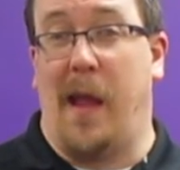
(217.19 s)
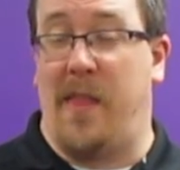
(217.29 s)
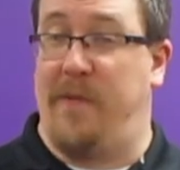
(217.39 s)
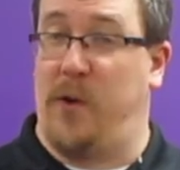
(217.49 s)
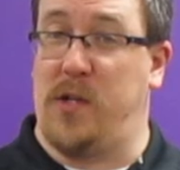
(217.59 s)

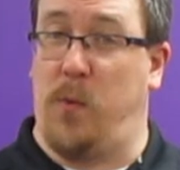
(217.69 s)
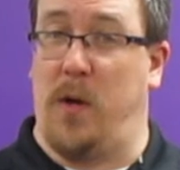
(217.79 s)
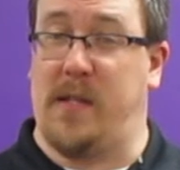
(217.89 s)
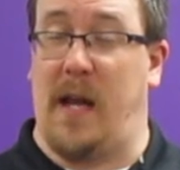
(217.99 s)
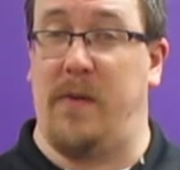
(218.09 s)
And the first
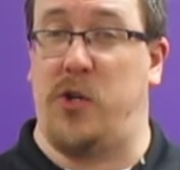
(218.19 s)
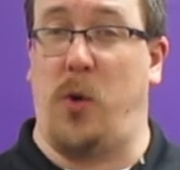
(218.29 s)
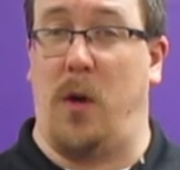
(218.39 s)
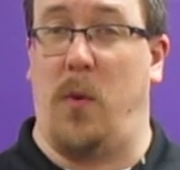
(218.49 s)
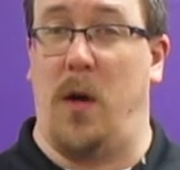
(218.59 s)
word is kind of a
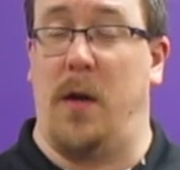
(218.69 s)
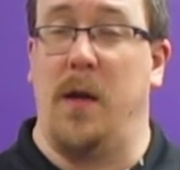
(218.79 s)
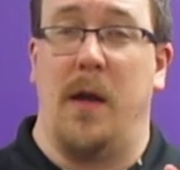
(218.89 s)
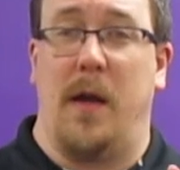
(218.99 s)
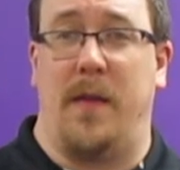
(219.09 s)
short
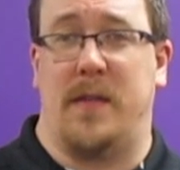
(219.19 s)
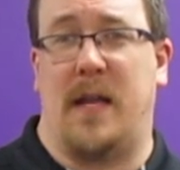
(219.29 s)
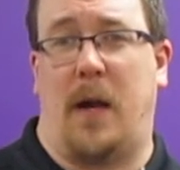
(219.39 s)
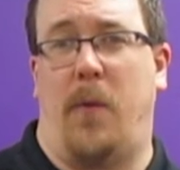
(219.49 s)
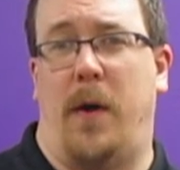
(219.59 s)
word, and the
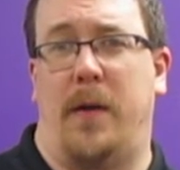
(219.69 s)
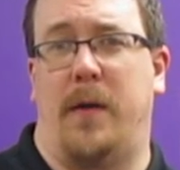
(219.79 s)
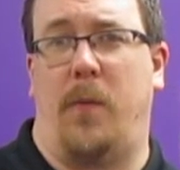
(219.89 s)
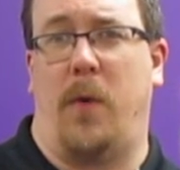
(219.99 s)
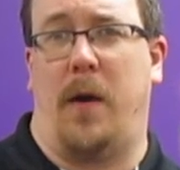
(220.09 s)
second
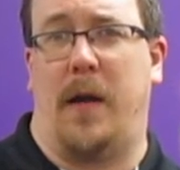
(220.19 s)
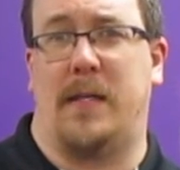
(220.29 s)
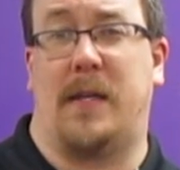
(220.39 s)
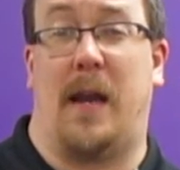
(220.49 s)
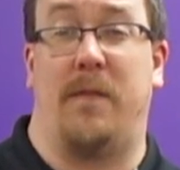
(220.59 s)
word
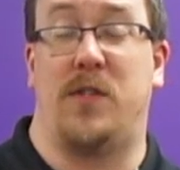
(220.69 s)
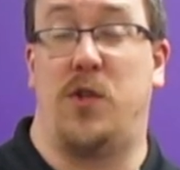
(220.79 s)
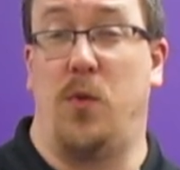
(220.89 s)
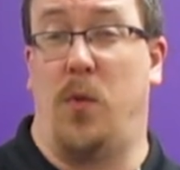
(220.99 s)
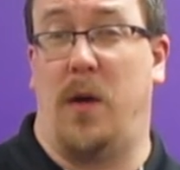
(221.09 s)
is kind of
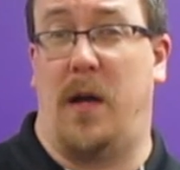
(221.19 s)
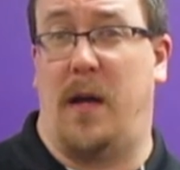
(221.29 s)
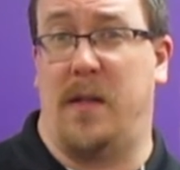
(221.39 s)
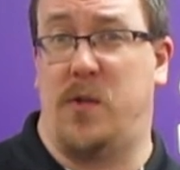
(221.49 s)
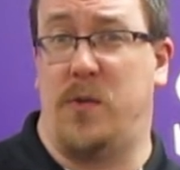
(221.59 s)

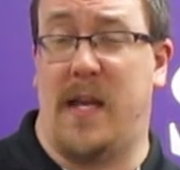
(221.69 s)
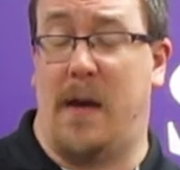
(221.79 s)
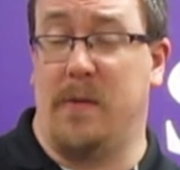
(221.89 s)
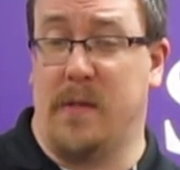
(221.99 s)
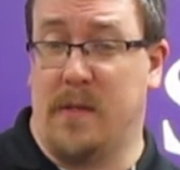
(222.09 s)
two
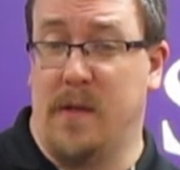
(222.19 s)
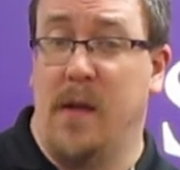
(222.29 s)
sounds.